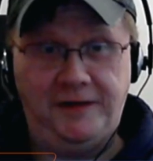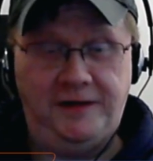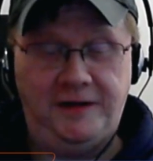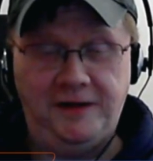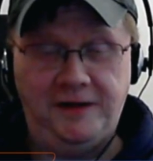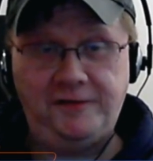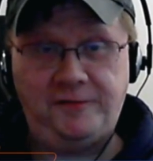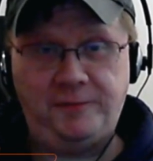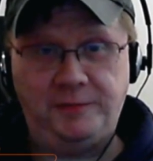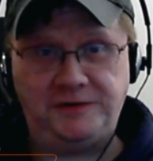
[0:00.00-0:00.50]
in
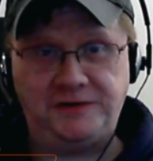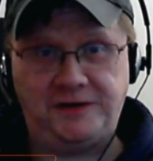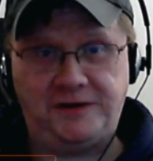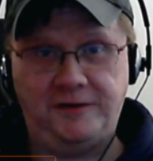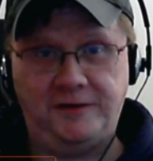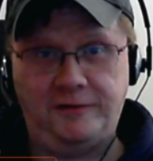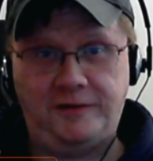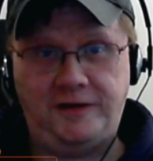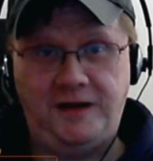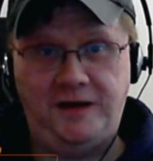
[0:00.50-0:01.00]
his
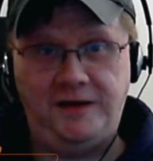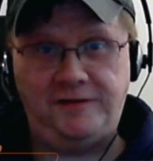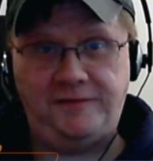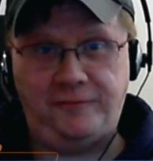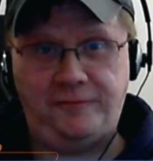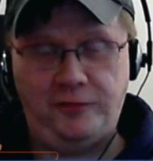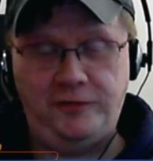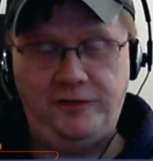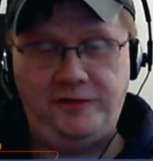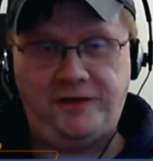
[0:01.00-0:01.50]
particular case,
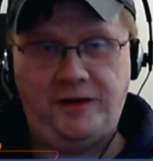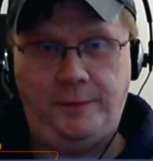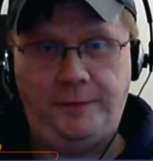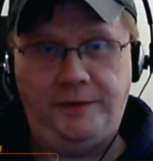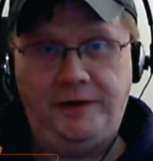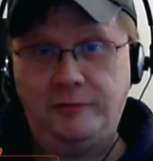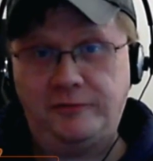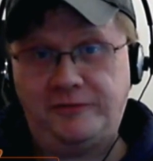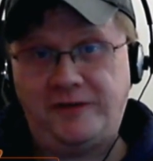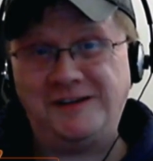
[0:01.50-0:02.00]
for his
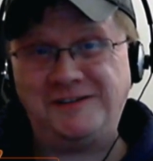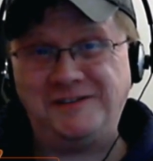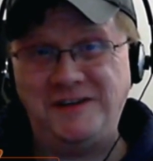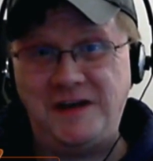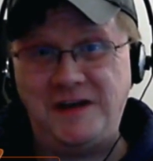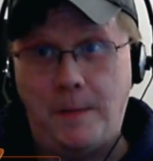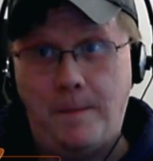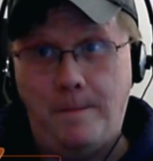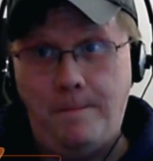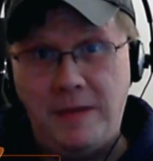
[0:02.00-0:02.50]
company, was
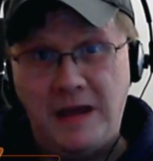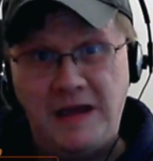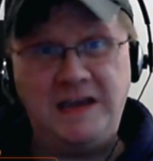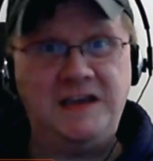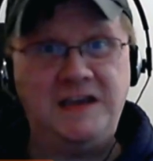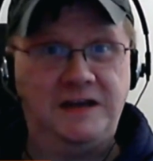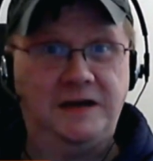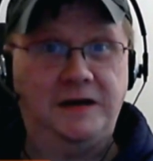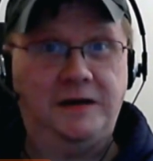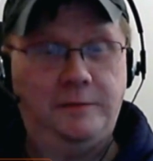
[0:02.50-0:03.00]
actually
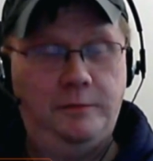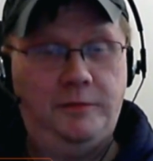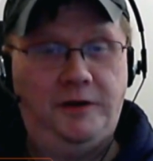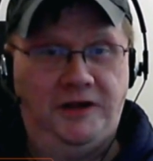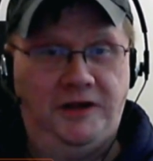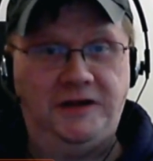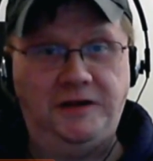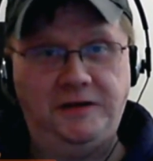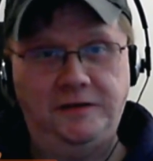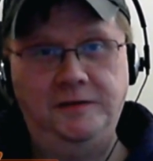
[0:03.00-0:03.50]
making
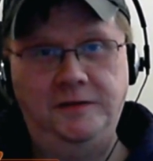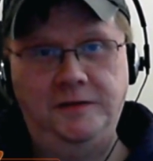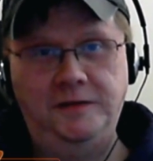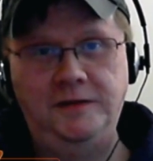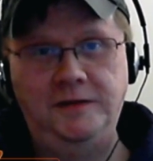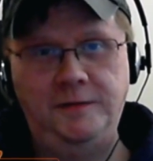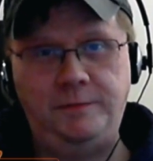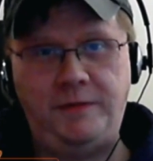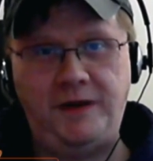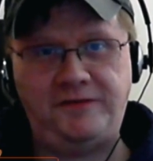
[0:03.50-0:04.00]
money
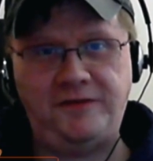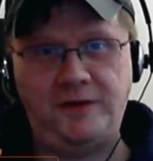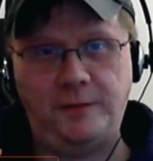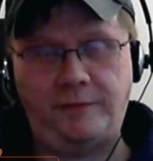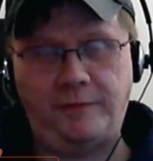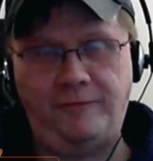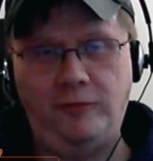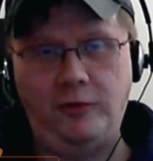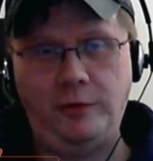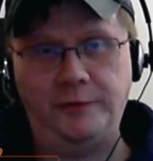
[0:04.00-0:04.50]
based yeah.
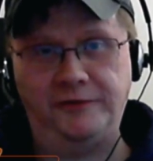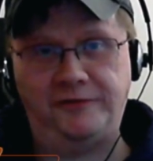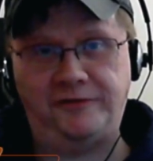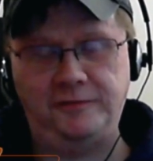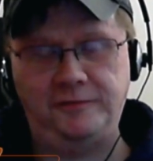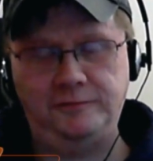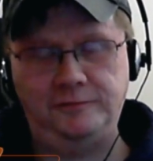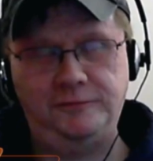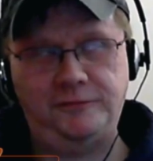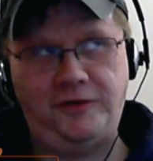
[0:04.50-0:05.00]
on
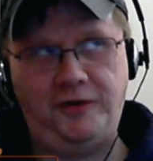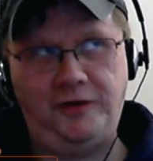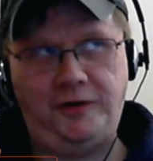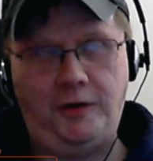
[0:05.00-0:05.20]
performance. It's